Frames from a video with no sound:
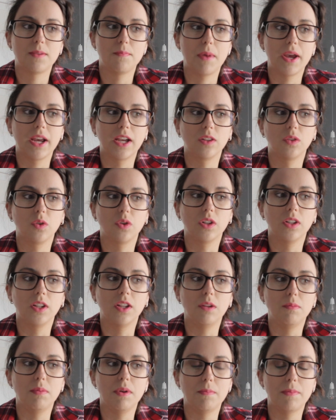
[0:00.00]
make it look a
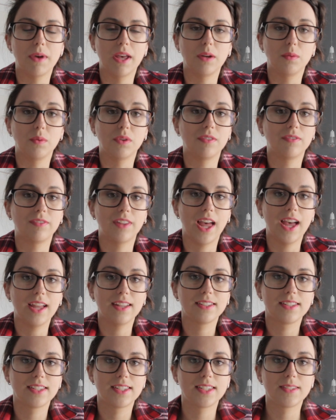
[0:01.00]
little bit better with
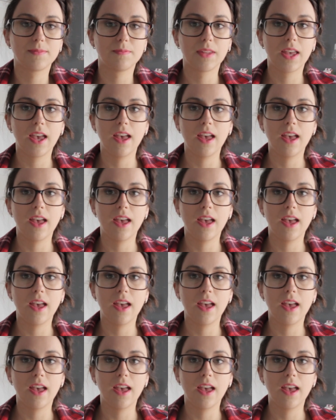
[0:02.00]
flats.